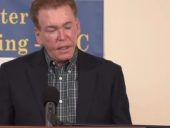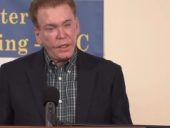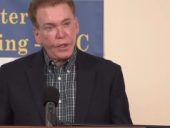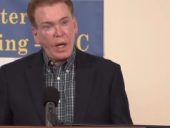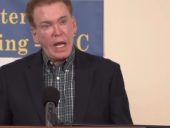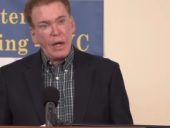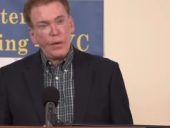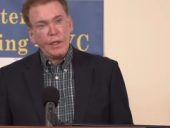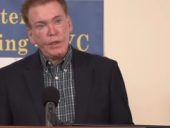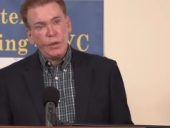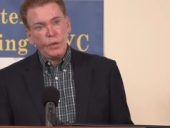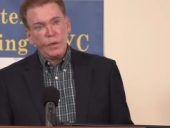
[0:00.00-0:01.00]
You know, how are
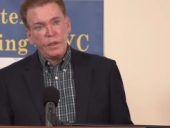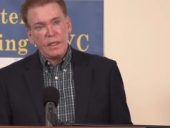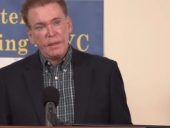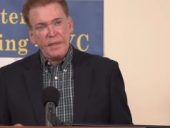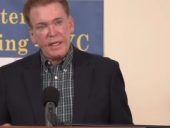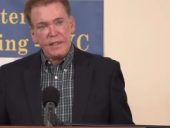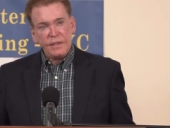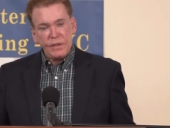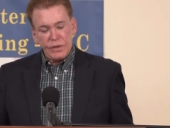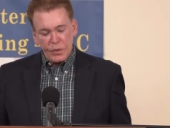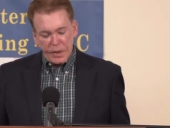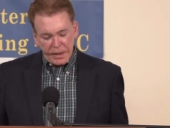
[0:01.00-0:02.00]
you committed to
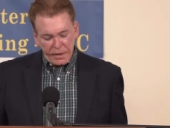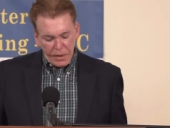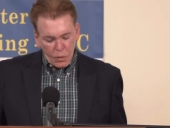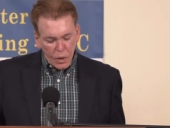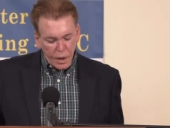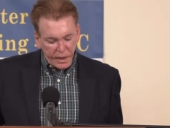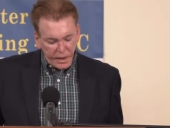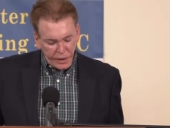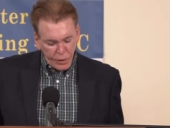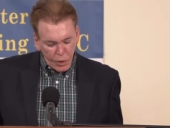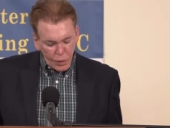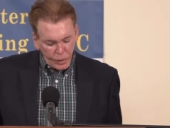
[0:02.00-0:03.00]
doing the work in
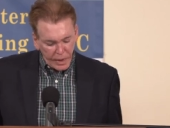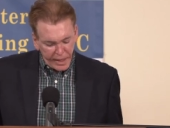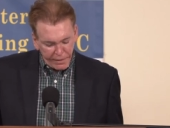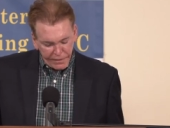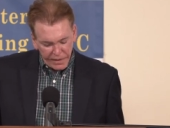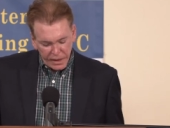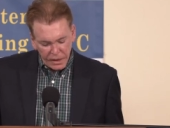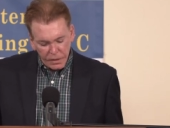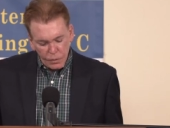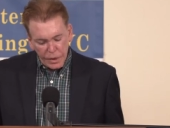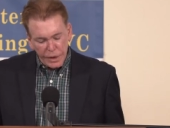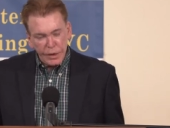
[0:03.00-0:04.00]
your own life?
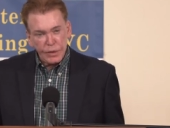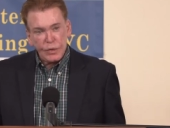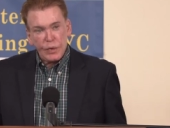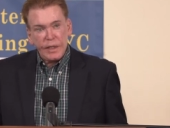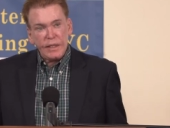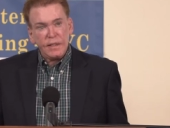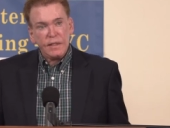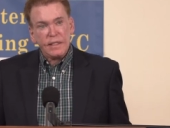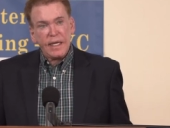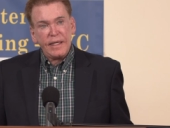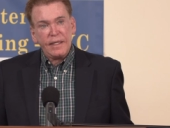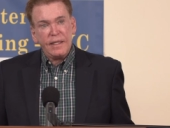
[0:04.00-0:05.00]
What are you doing to
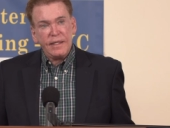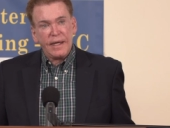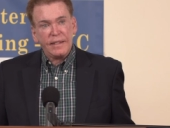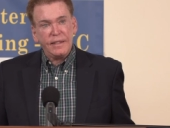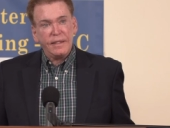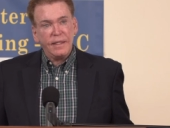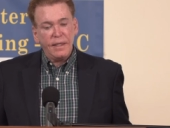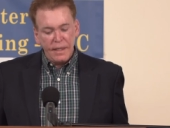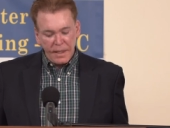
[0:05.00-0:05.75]
stay connected?